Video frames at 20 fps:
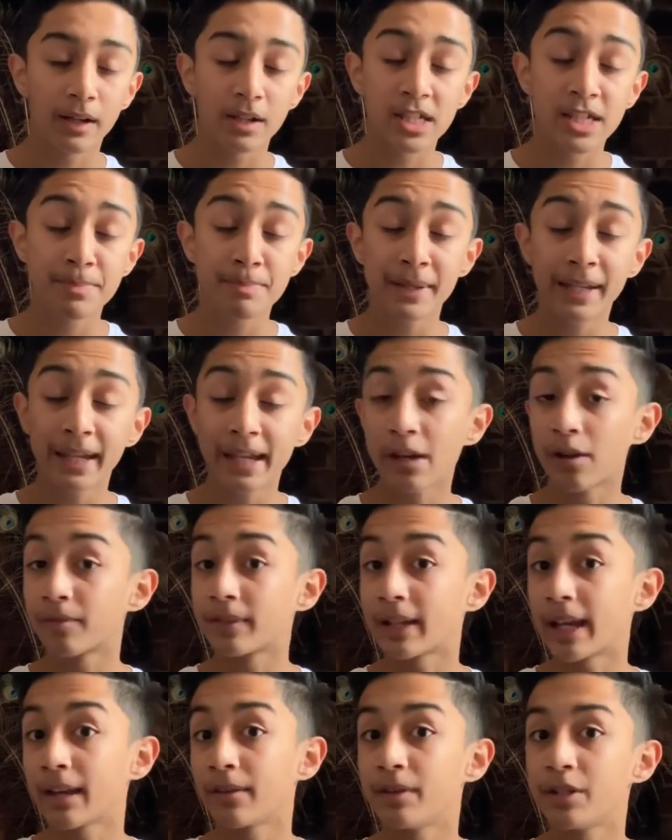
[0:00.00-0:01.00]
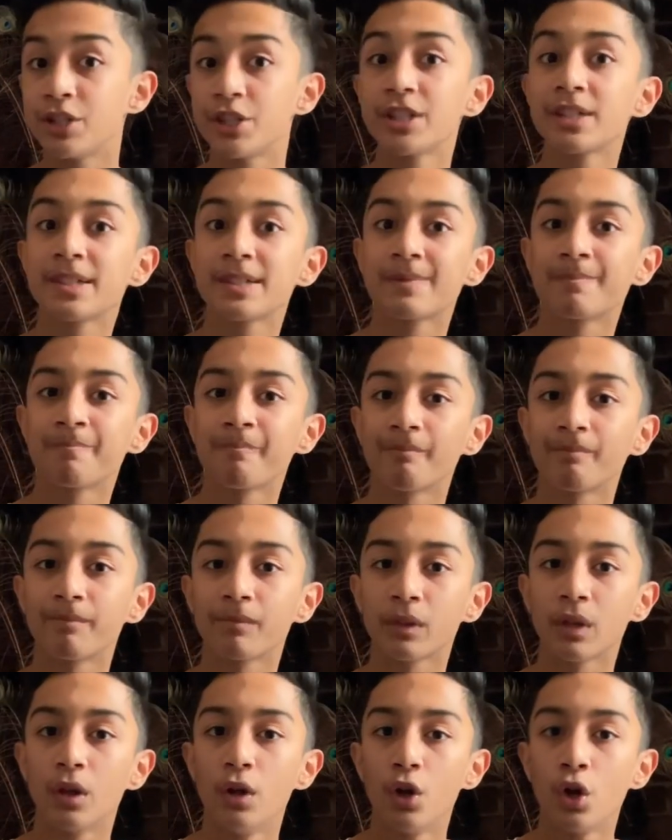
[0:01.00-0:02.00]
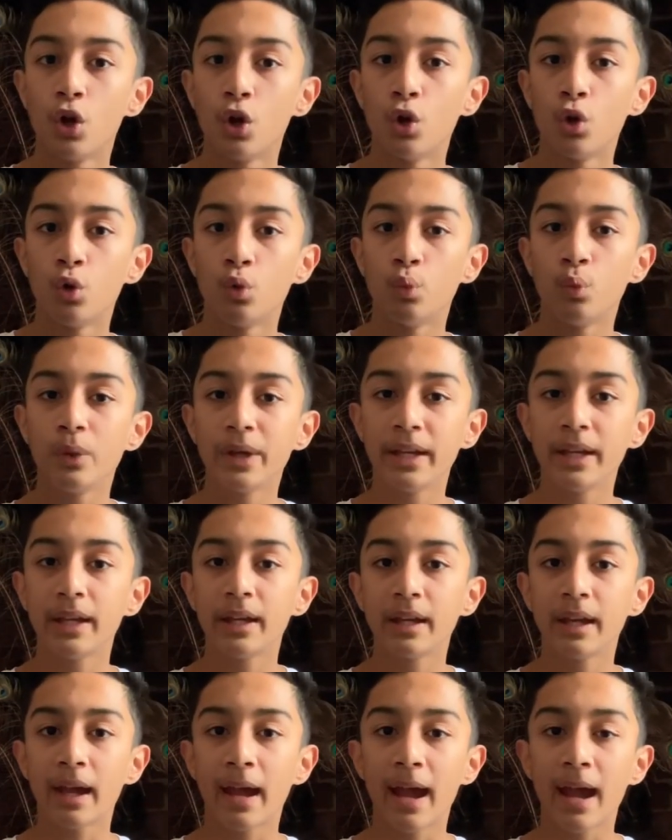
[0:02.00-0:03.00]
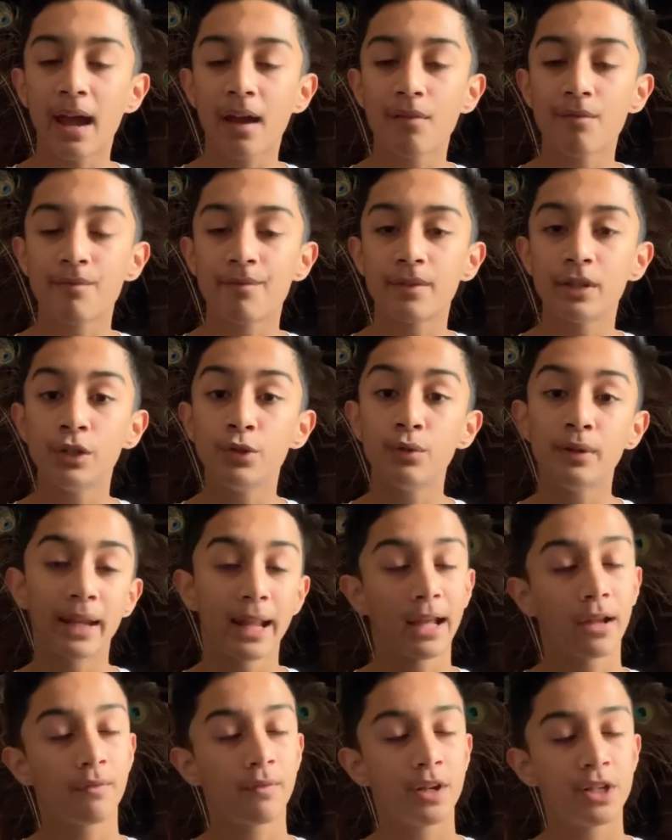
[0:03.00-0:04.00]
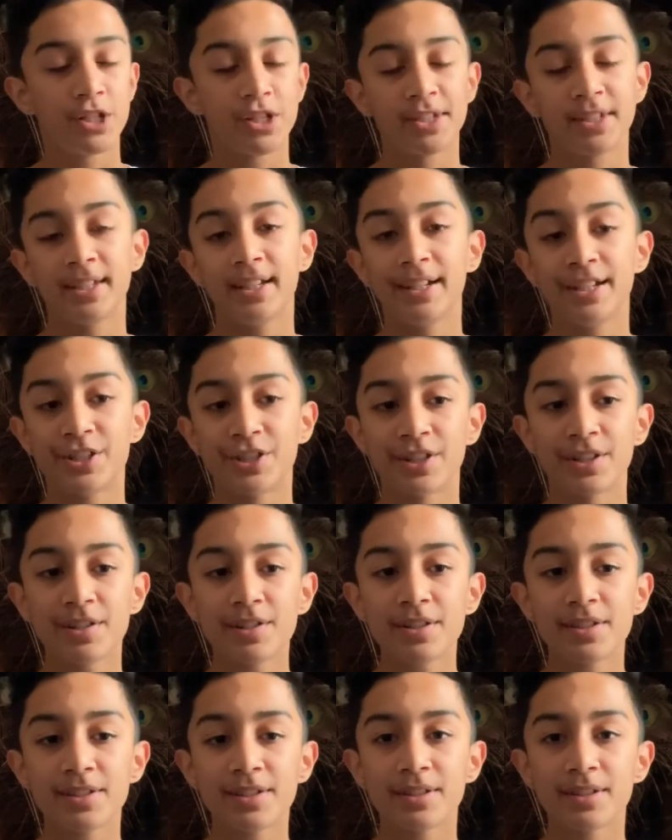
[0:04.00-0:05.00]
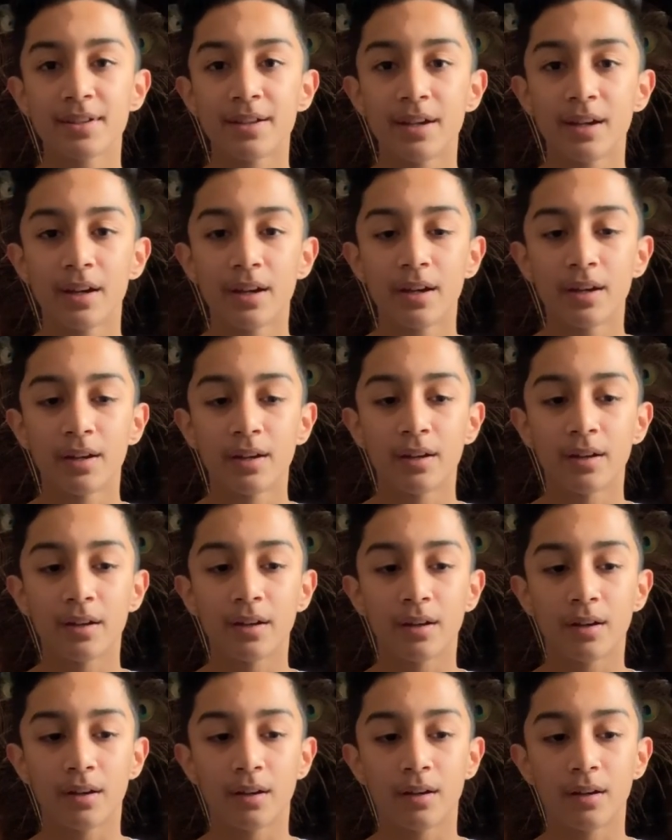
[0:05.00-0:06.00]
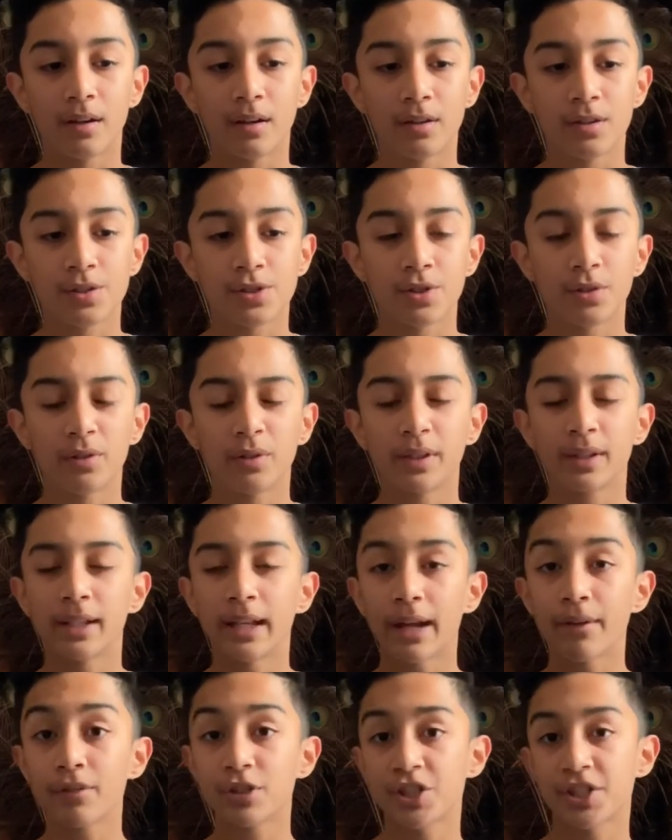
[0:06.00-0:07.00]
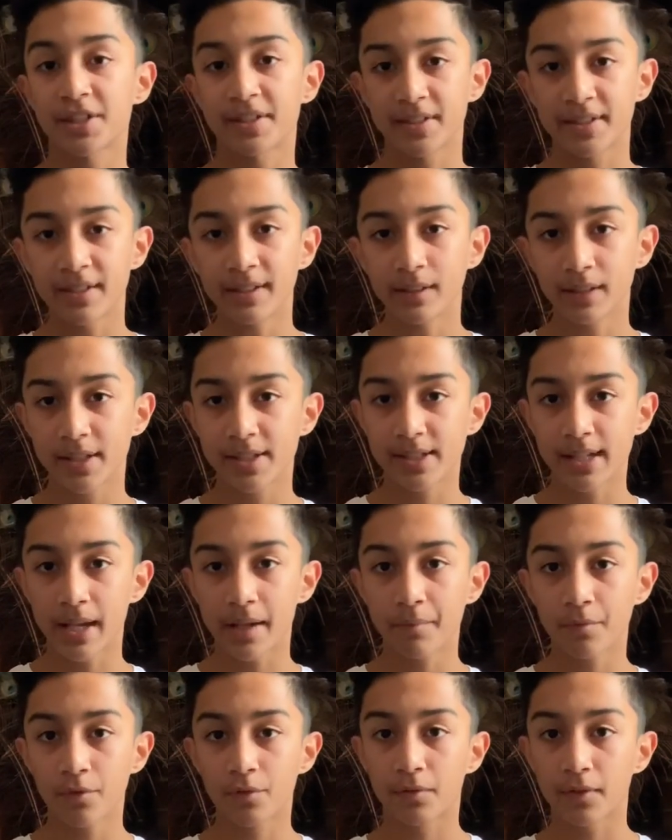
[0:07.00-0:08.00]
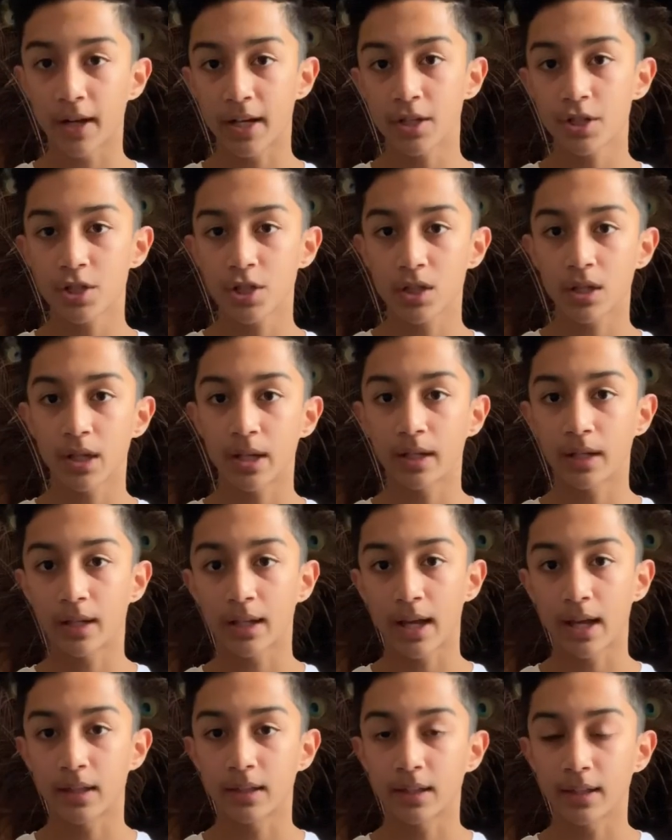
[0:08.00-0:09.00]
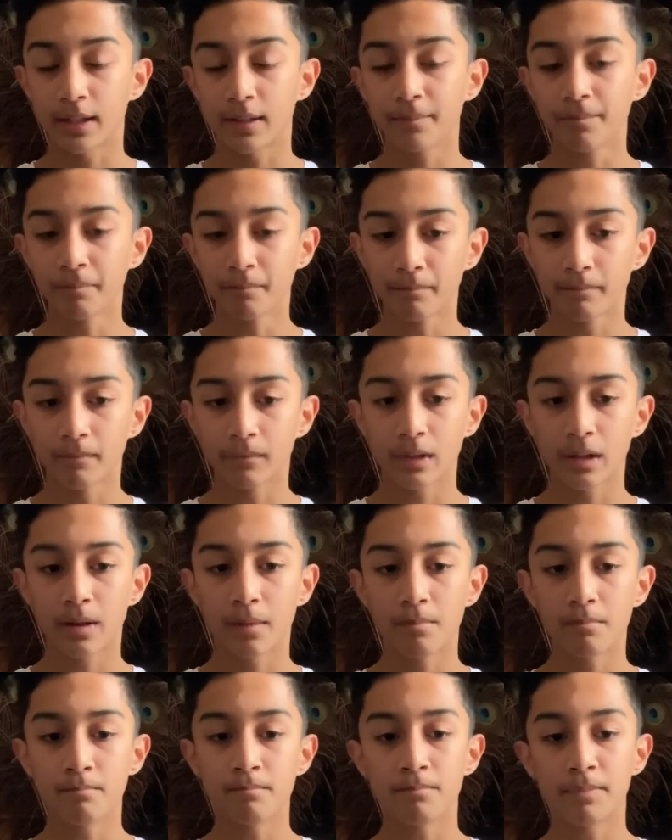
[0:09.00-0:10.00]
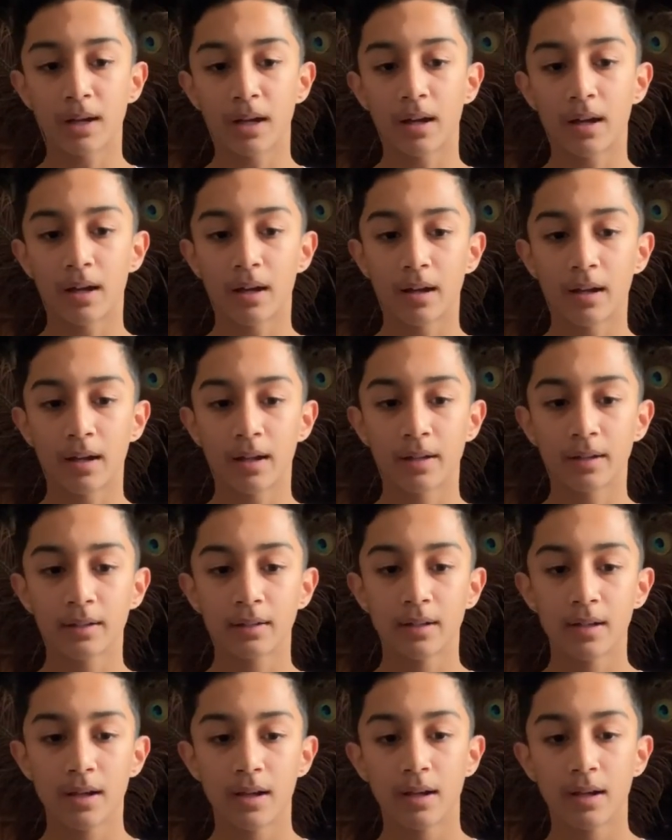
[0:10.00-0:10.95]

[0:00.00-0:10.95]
Speaking of languages, we have new languages teachers. So the languages are still the same, French and Latin, but